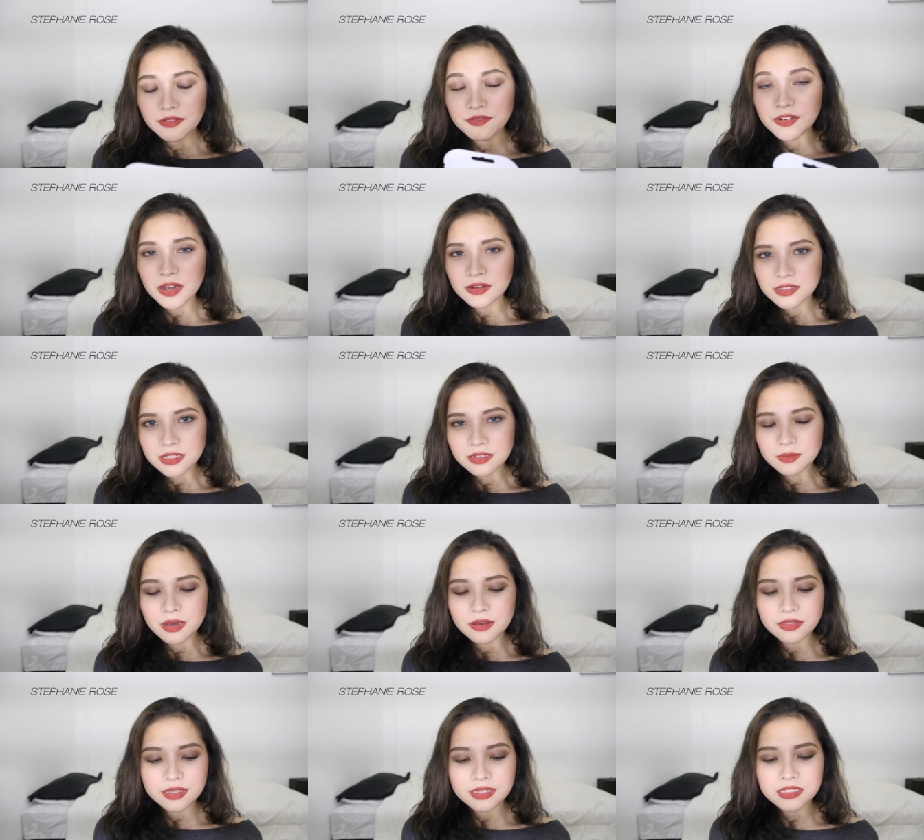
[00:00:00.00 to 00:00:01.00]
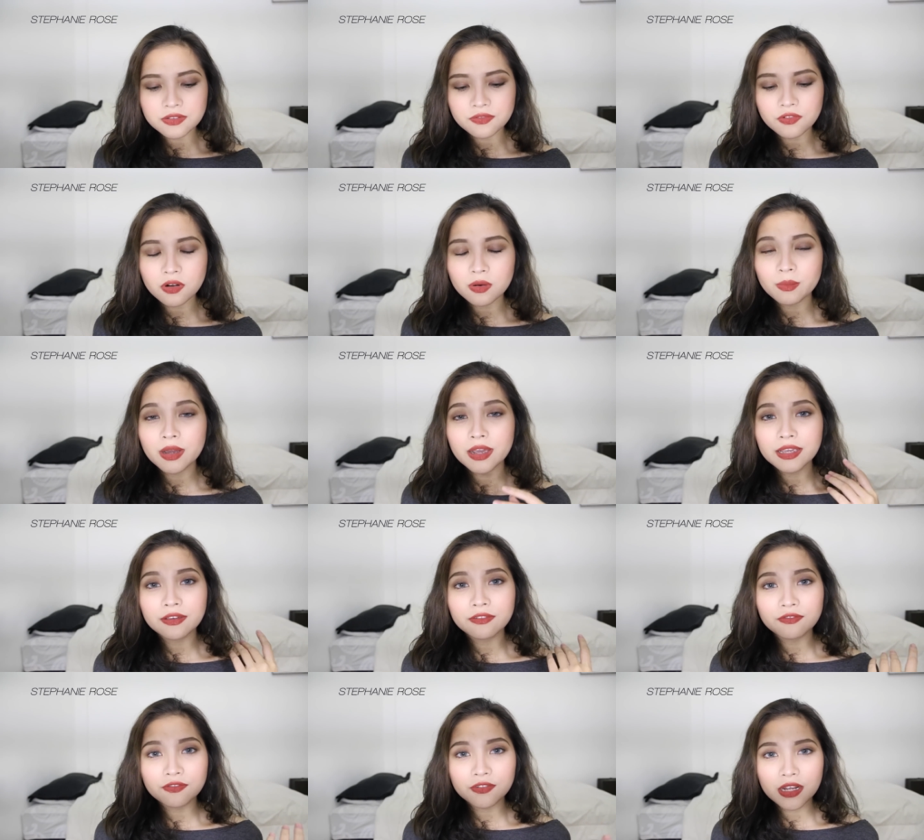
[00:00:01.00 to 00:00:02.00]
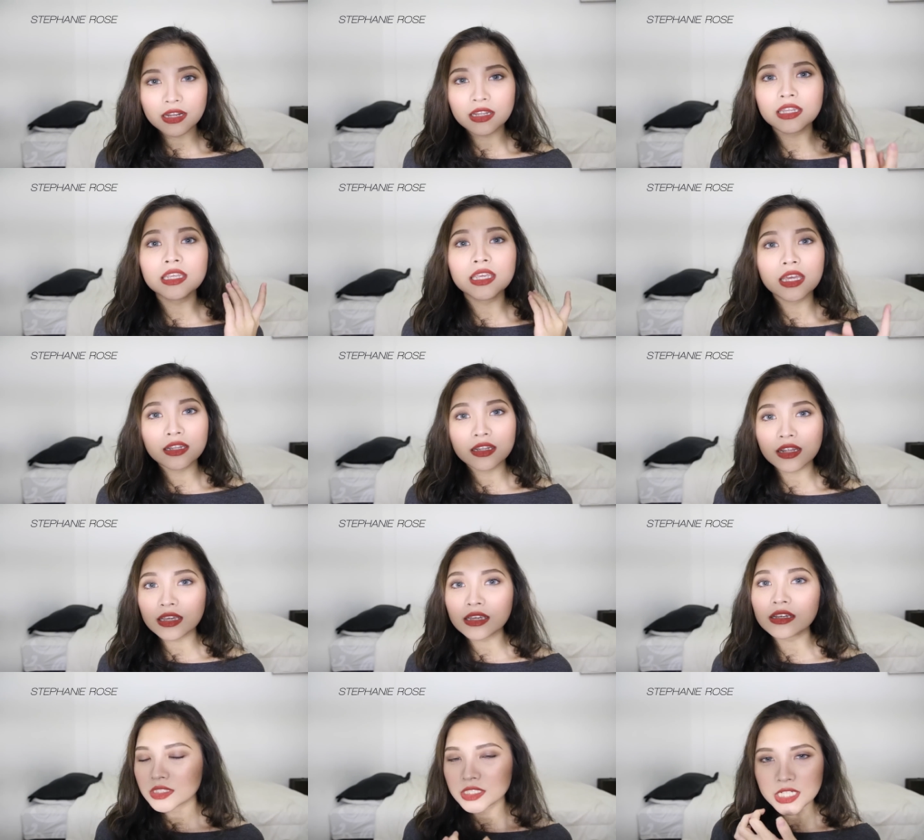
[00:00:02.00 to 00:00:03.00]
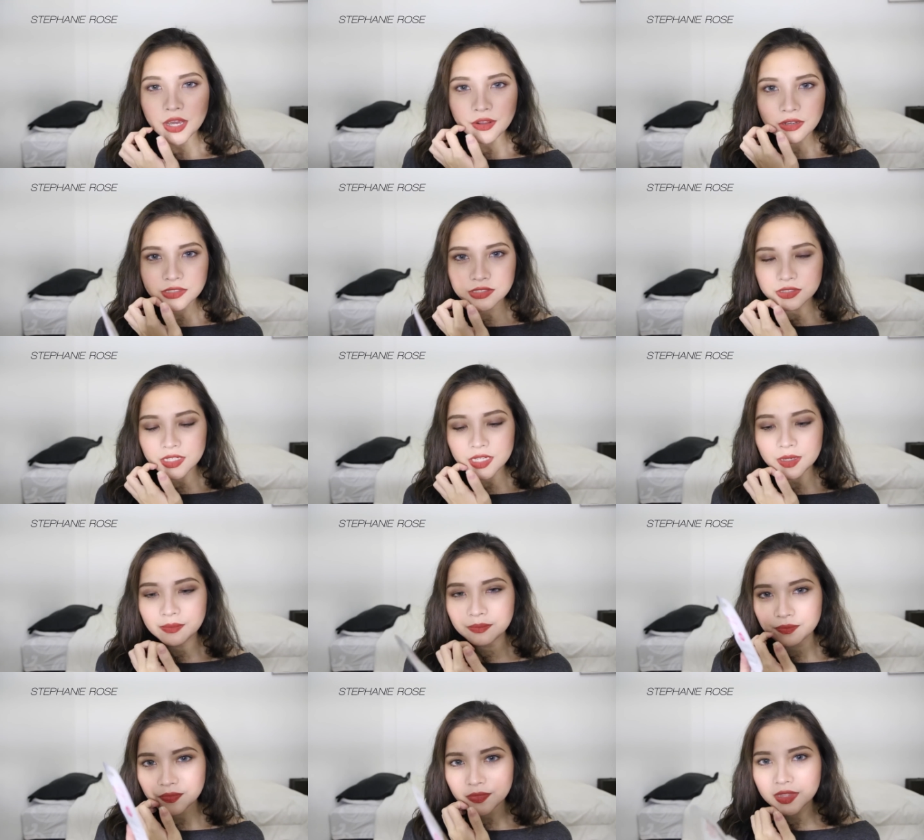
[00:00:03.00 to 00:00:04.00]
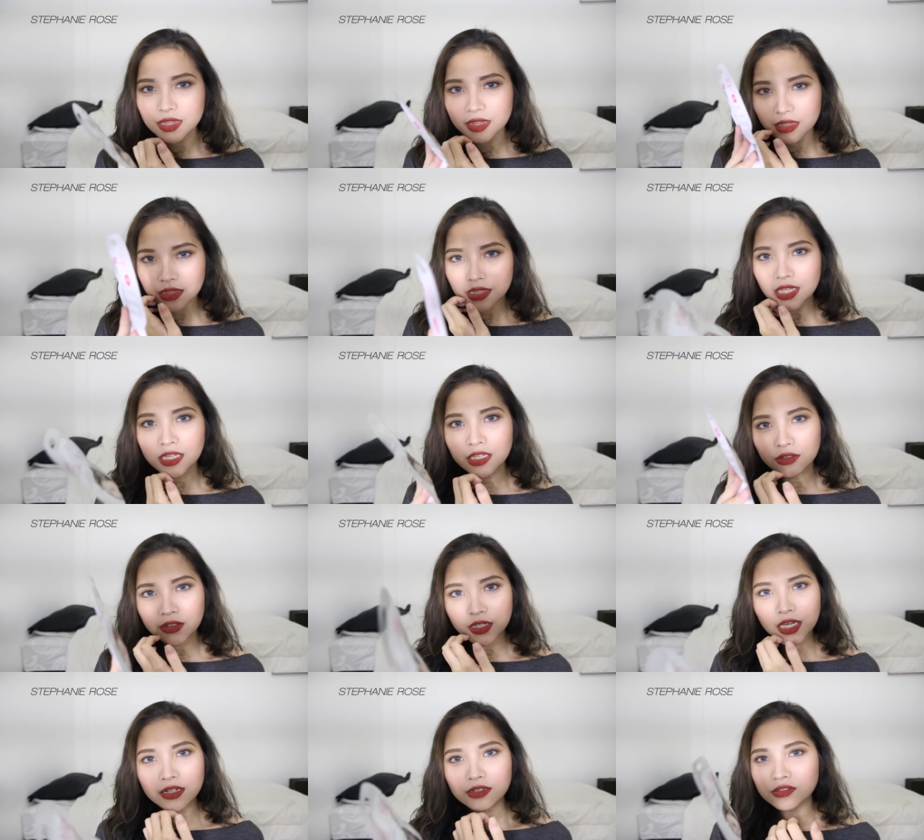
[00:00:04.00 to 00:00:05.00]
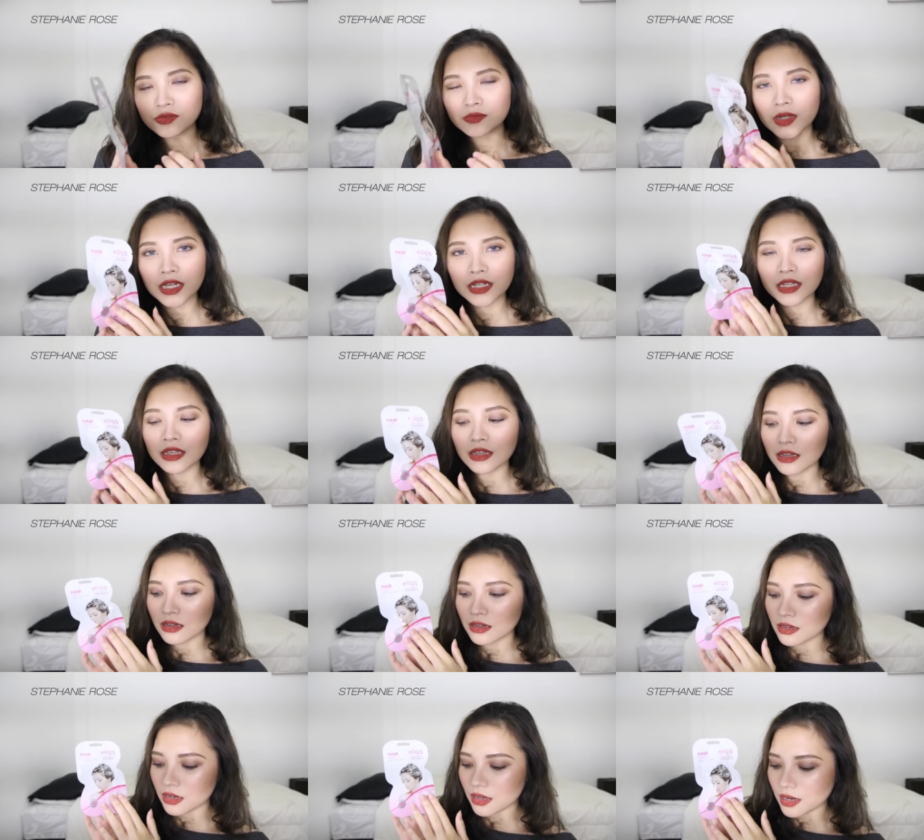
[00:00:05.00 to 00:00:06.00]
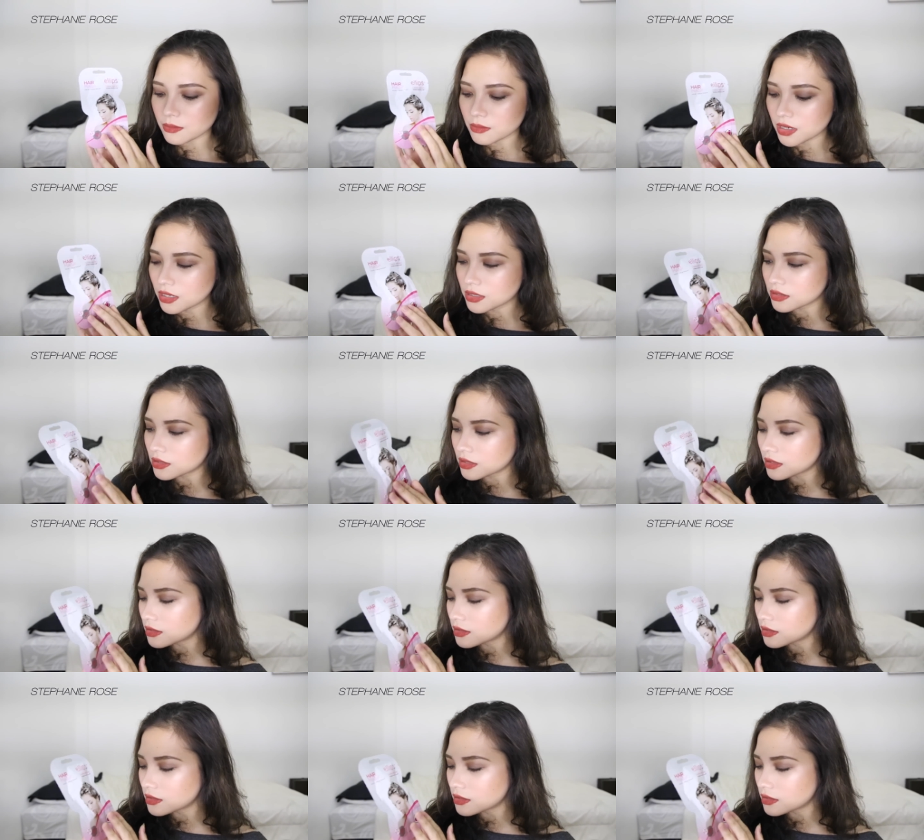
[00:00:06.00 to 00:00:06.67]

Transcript: I found out about this from my friend Yendri. Shout out to him. Thank you Yen, sumpah ini keren banget.